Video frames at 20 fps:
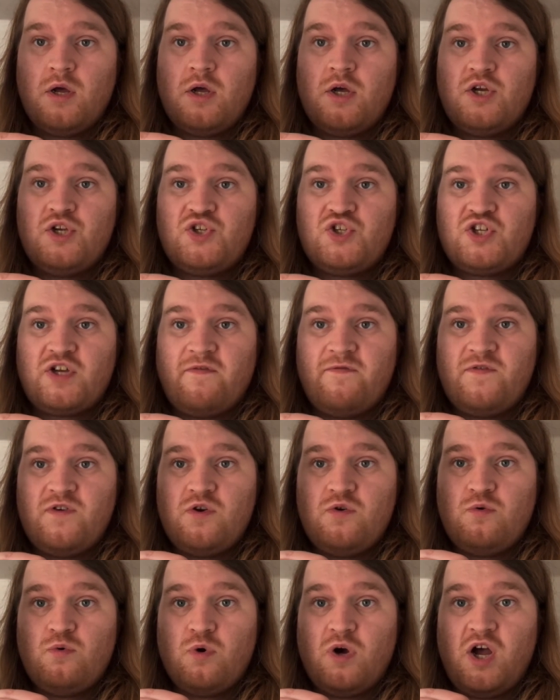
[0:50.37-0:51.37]
Some of
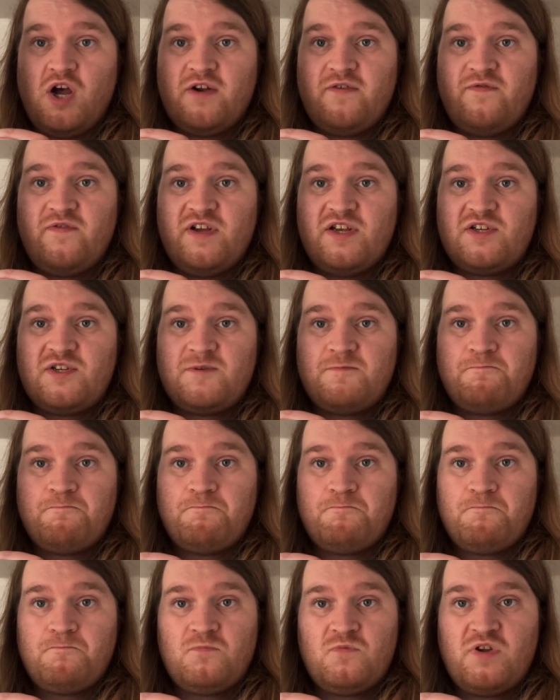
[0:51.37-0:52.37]
you heard of this,
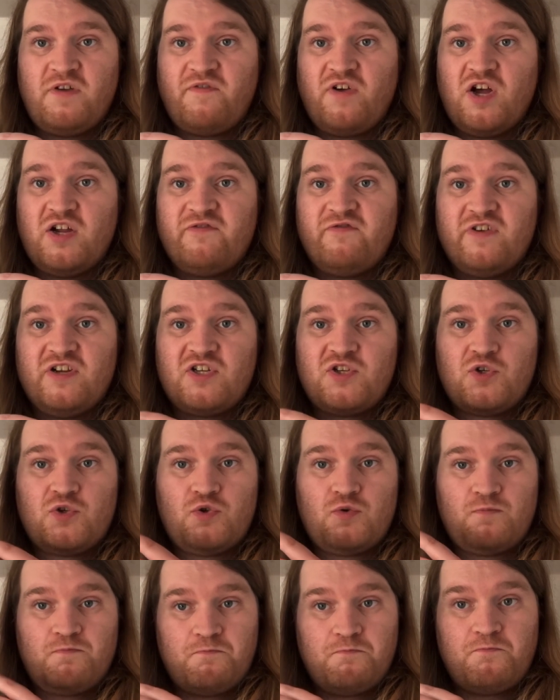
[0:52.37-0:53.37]
never heard of this
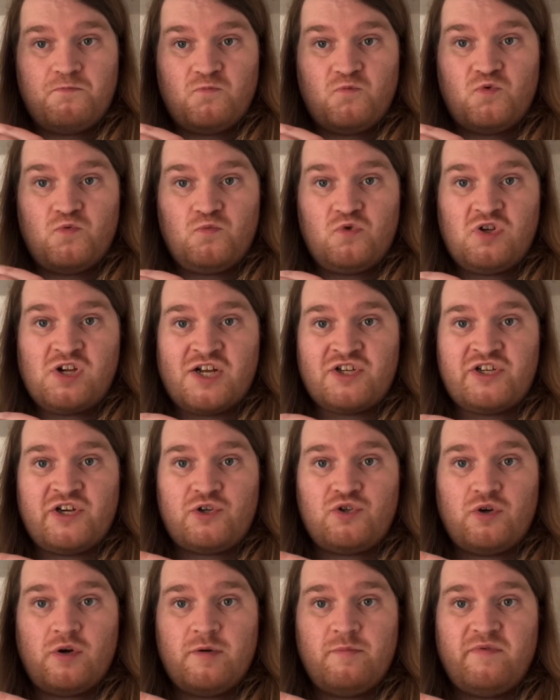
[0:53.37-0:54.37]
classic
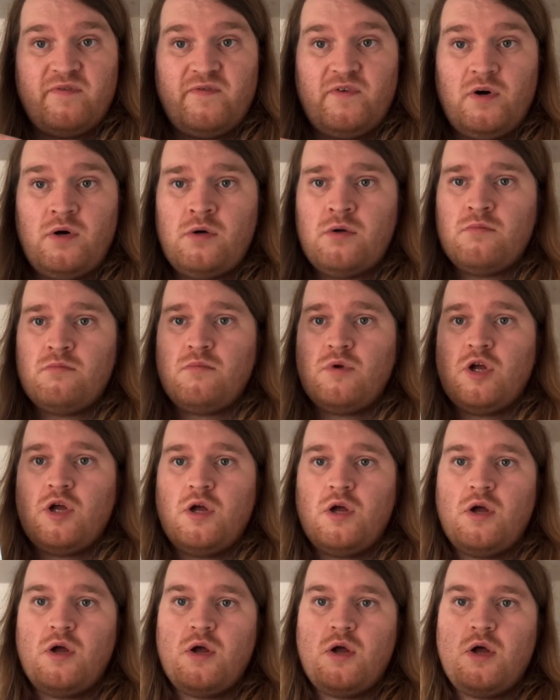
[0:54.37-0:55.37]
story before.
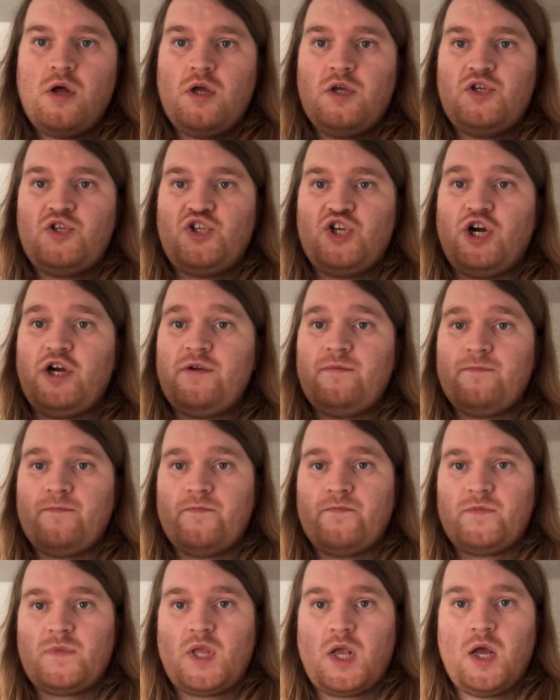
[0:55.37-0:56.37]
So,
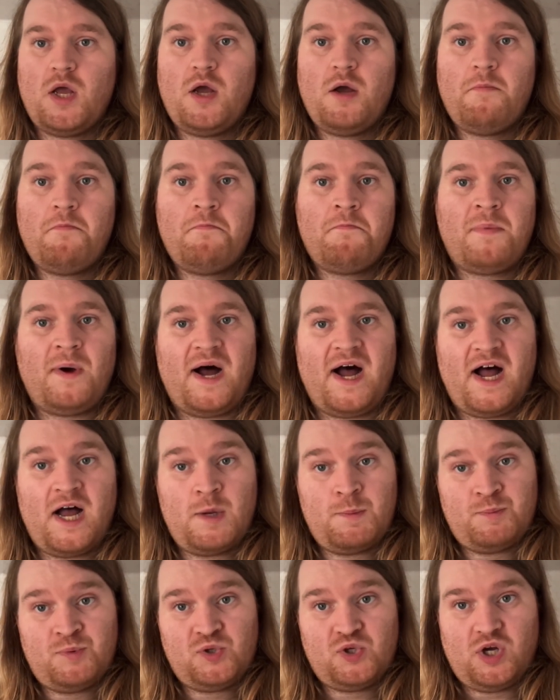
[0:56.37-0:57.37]

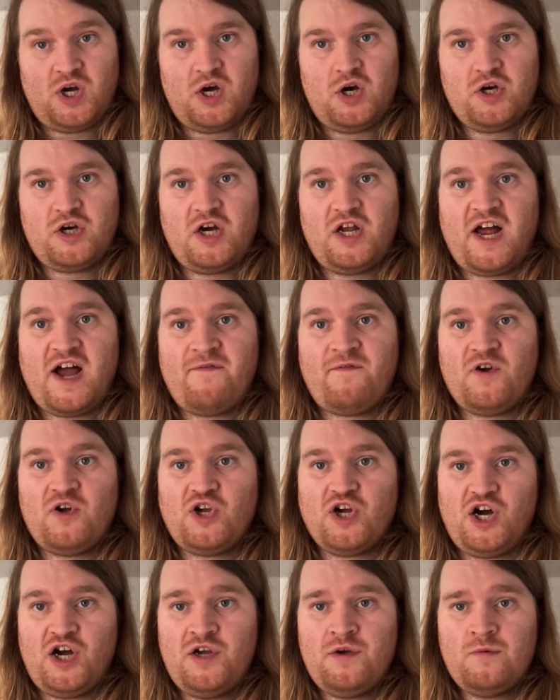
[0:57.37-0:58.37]
perhaps I'll go have a
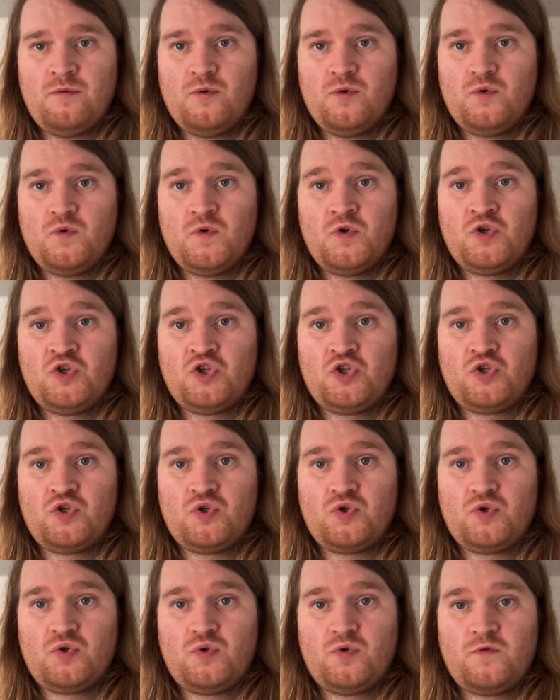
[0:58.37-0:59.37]
go
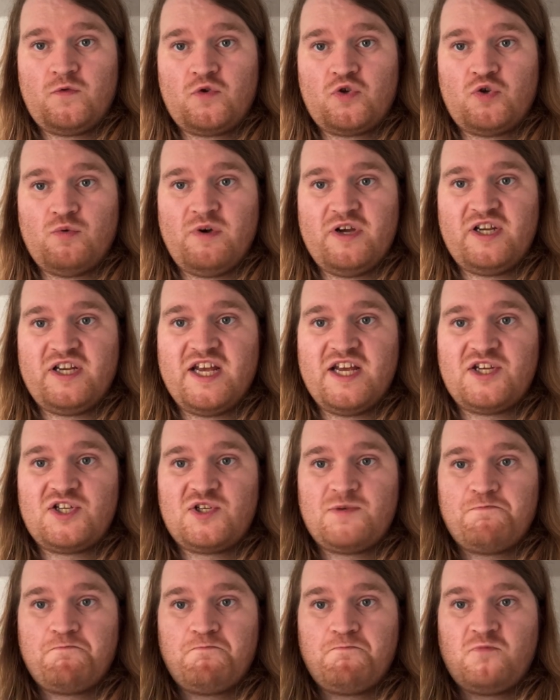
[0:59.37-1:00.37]
to read
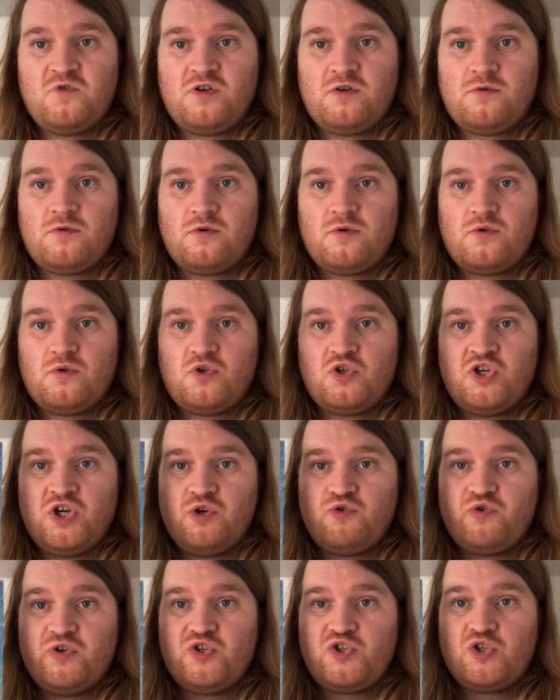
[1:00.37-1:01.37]
this
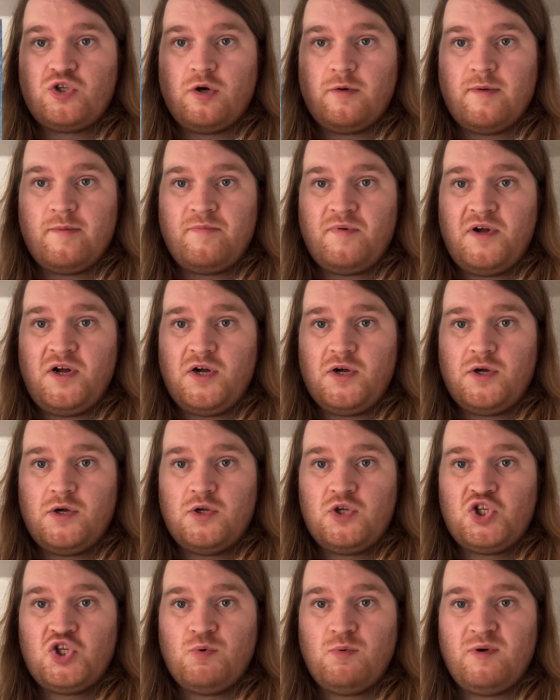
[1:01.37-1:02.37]
children's storybook
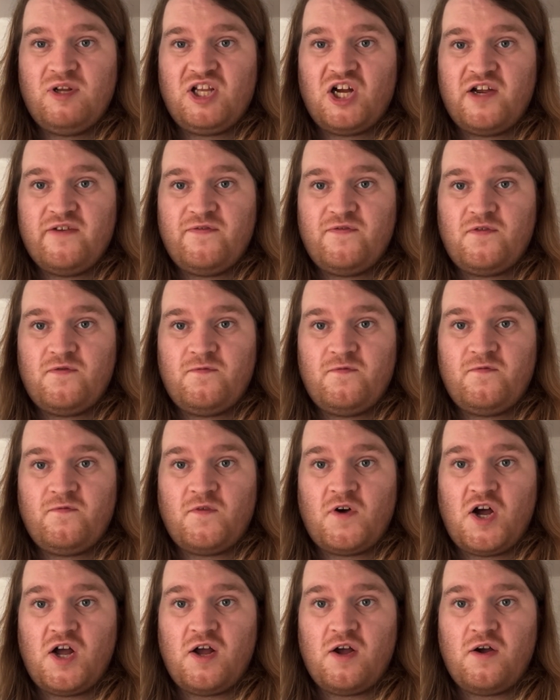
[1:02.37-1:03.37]
to a life
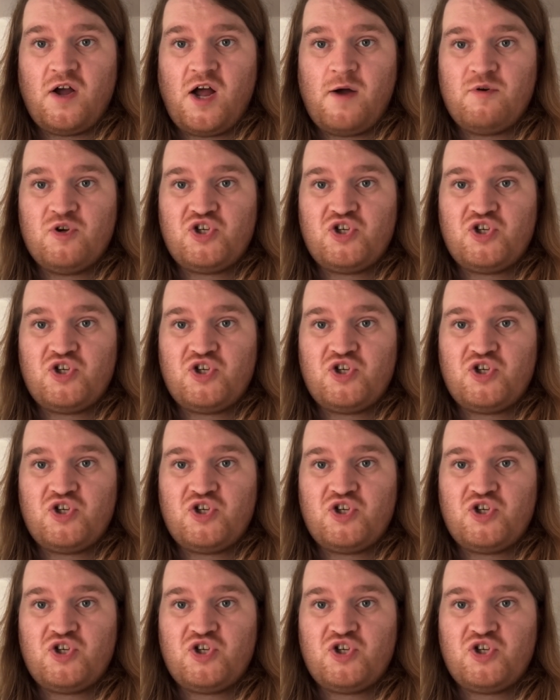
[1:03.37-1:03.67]
of our